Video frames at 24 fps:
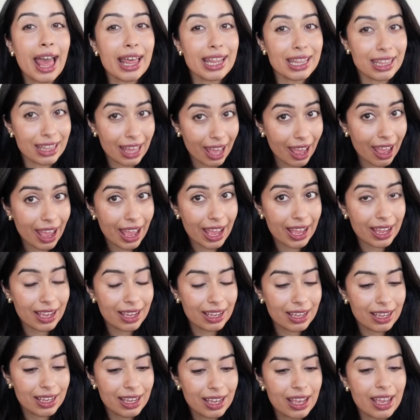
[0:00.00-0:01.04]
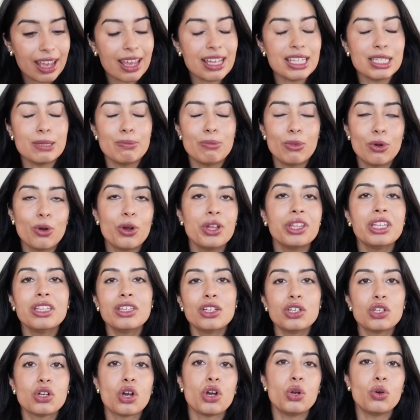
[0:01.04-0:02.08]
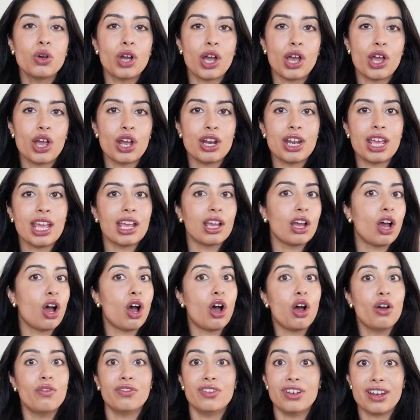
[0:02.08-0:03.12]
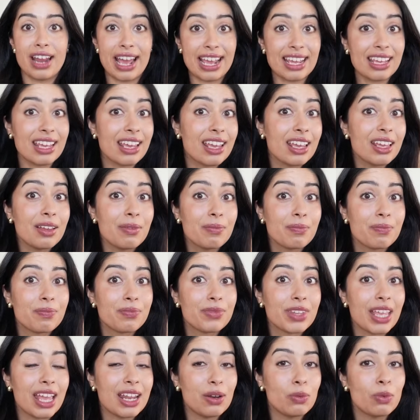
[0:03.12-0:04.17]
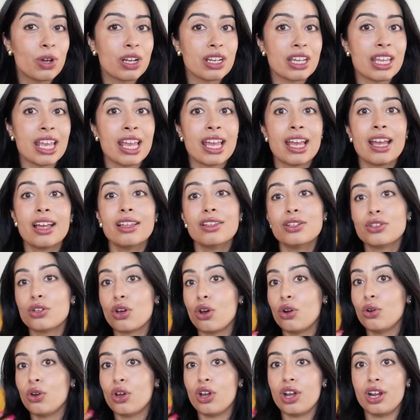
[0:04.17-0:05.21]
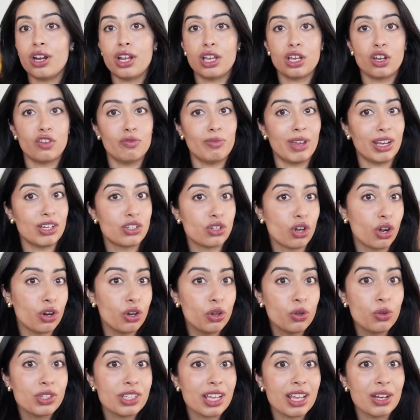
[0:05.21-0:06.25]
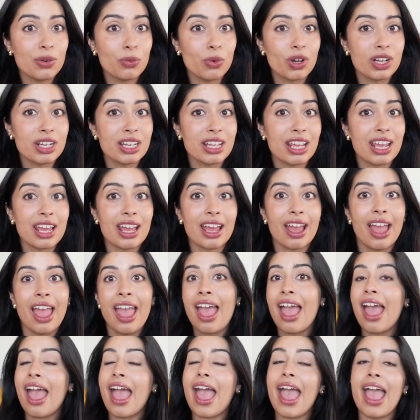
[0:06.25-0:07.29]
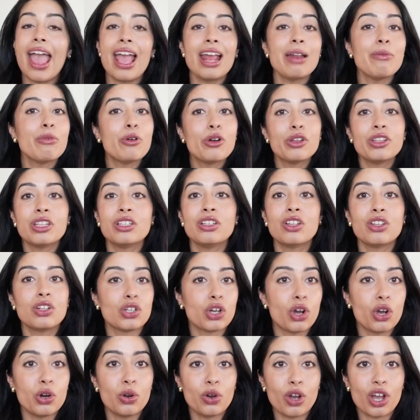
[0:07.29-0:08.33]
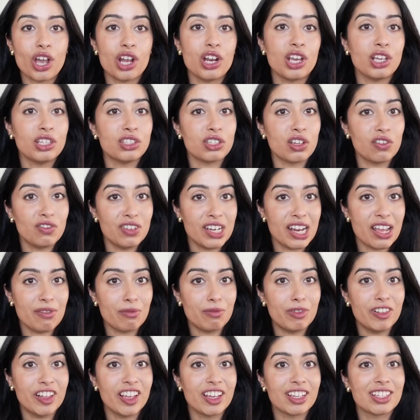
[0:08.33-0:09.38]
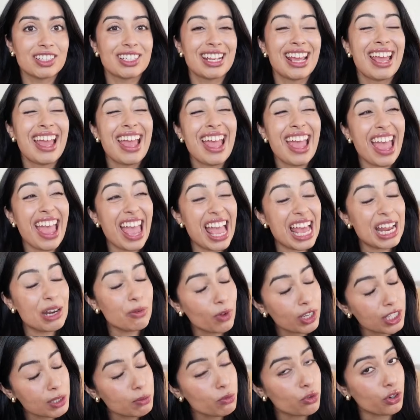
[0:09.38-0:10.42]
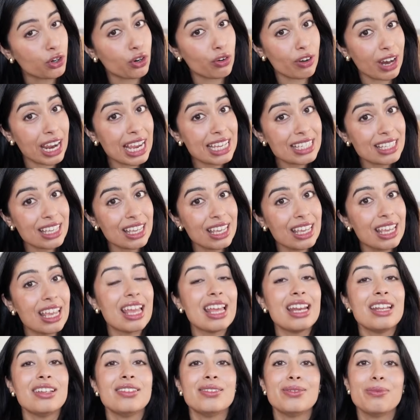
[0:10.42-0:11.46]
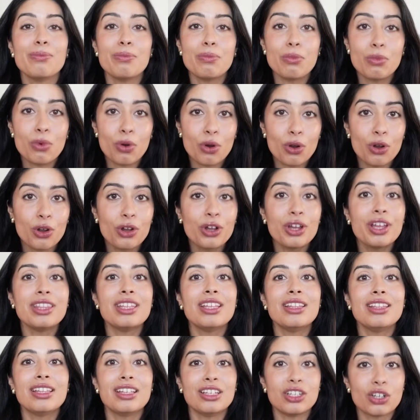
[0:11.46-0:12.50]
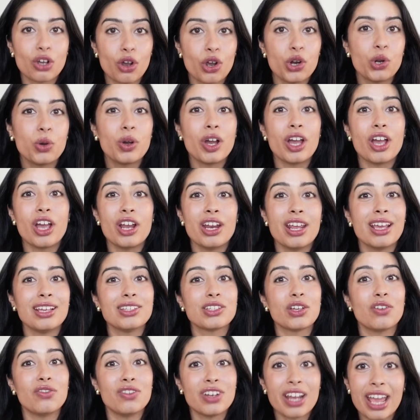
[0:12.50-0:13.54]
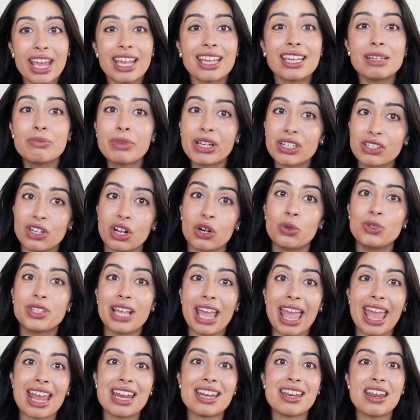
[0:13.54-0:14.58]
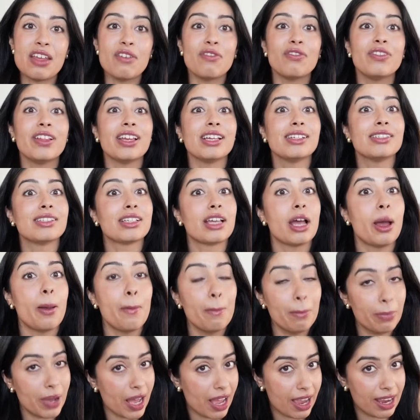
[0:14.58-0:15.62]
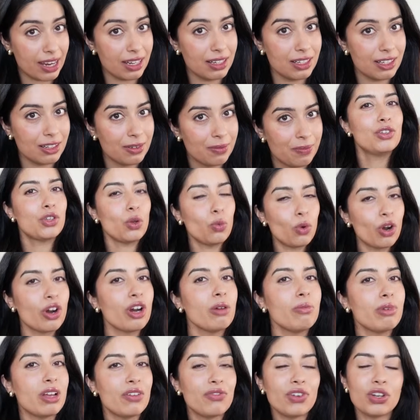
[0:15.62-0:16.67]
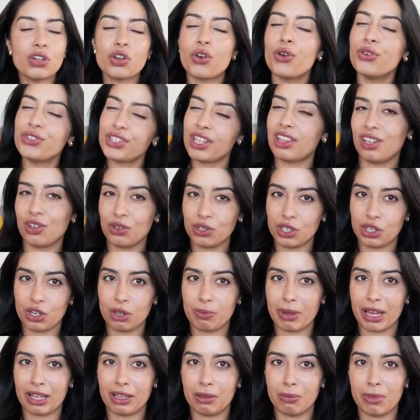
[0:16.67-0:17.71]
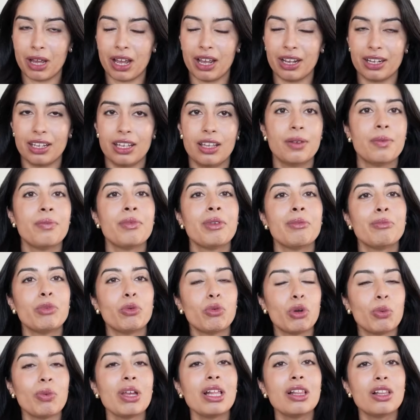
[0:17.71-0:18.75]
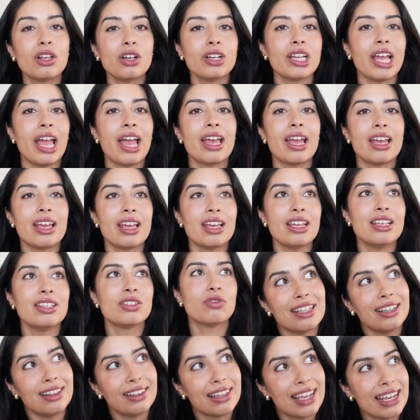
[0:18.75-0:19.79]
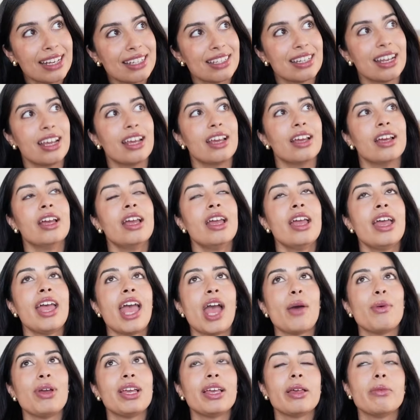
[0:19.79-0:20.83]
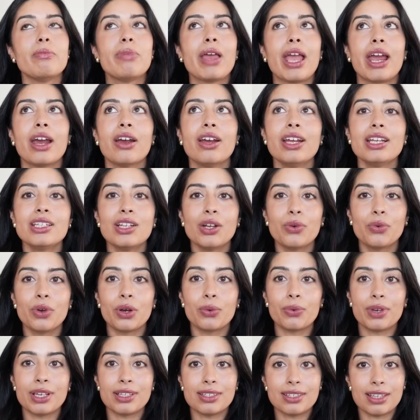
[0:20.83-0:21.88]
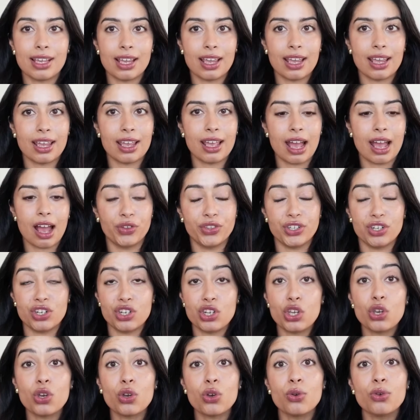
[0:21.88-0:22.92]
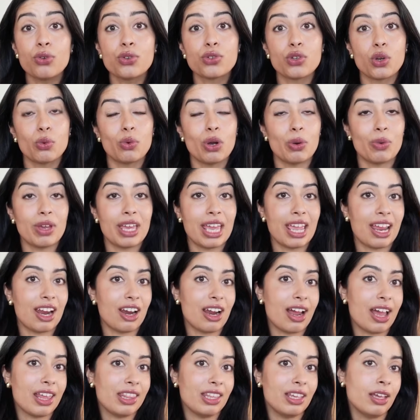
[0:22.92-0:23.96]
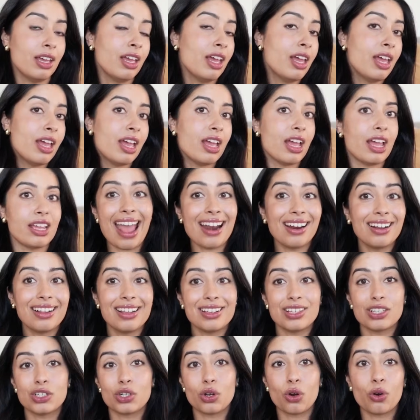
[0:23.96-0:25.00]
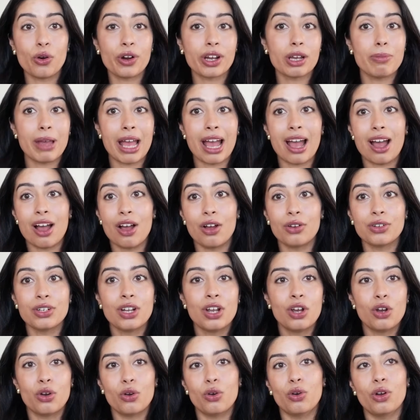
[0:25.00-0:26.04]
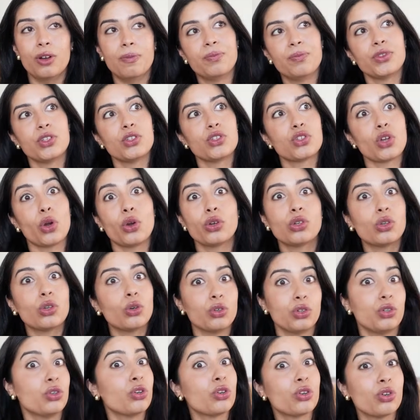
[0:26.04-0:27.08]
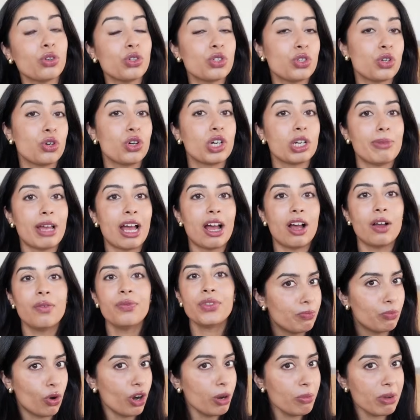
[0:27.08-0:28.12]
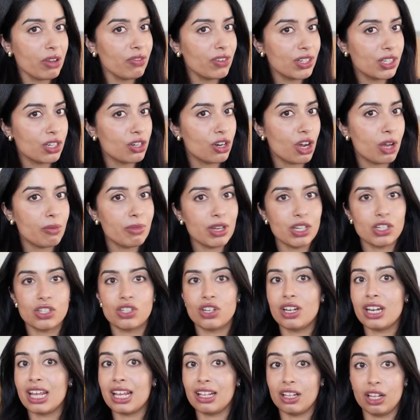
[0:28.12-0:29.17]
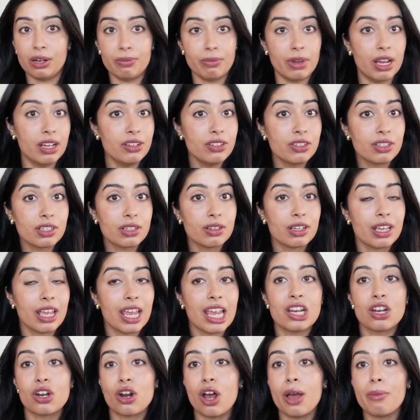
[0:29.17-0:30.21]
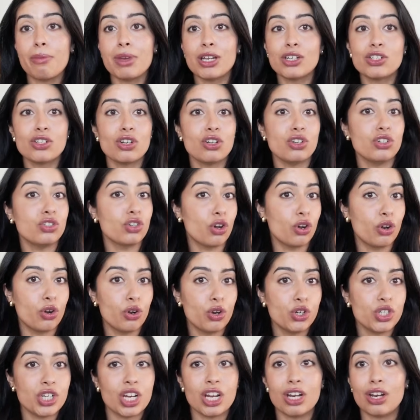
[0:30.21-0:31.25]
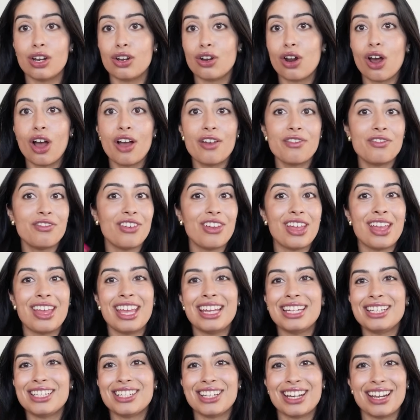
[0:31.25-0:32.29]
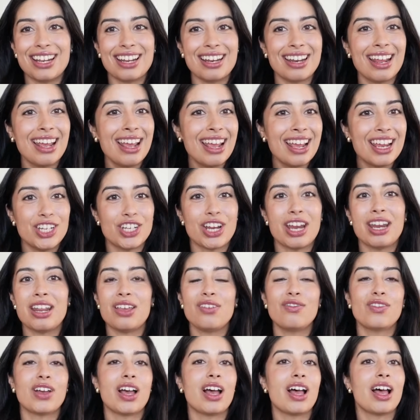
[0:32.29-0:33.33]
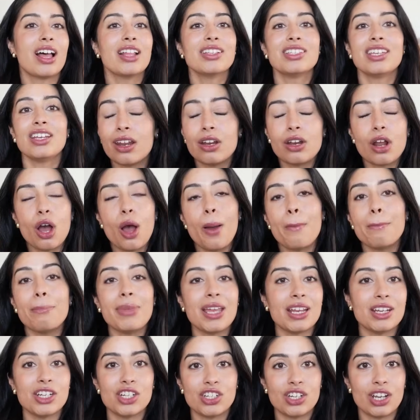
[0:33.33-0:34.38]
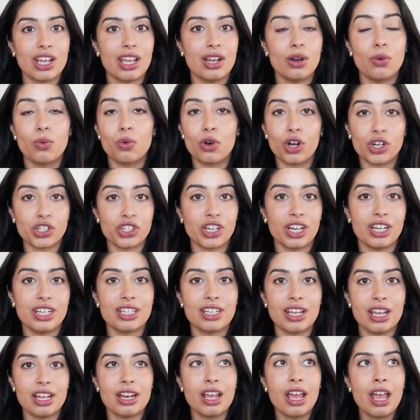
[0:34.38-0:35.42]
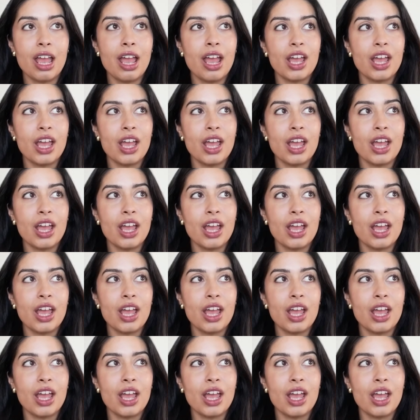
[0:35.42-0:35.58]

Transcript: That is more than the total earning of Nike in 1 year, the total earning of McDonald's in 1 year, and more than the total earnings of Netflix. And what's more crazy, it is more than the total earnings of Nike, McDonald's, and Netflix combined. So Warren Buffett knows a thing or two about the market. But when we look at his letter and we compare it to what we see on the news or what we hear other analysts talk about or so-called gurus talk about, Warren Buffett did not mention Elon Musk. He did not mention Doge. He did not mention J.D. Vance. He did not mention Washington.